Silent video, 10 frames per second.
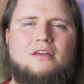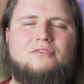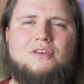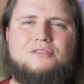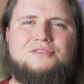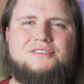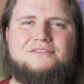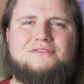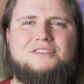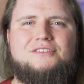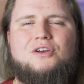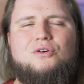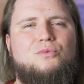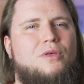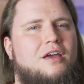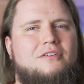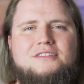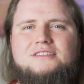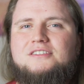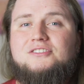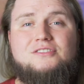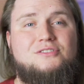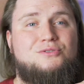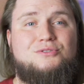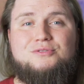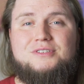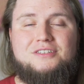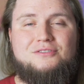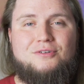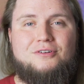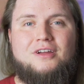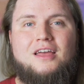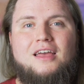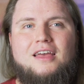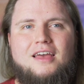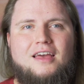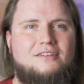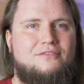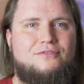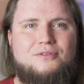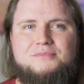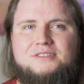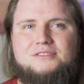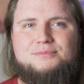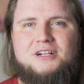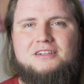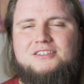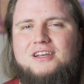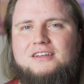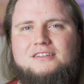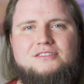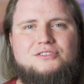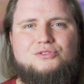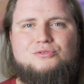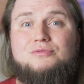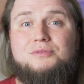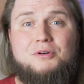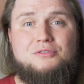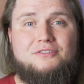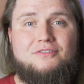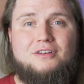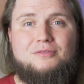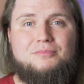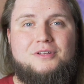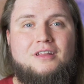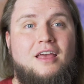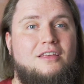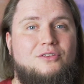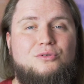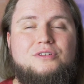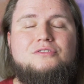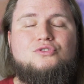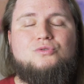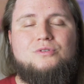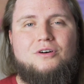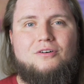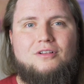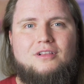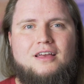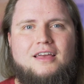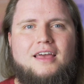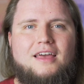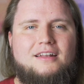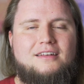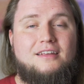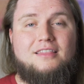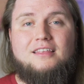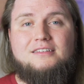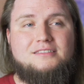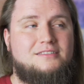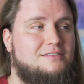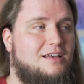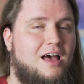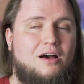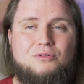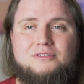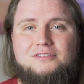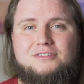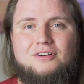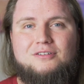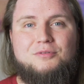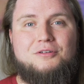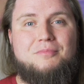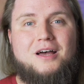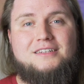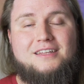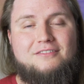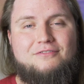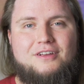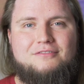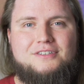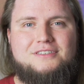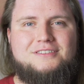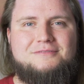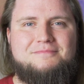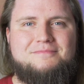If you're using VS Code without extensions, you're doing it wrong. And from spell checker to remote development, you can do it all. And in this, I want to talk about my 10 favorites. Hey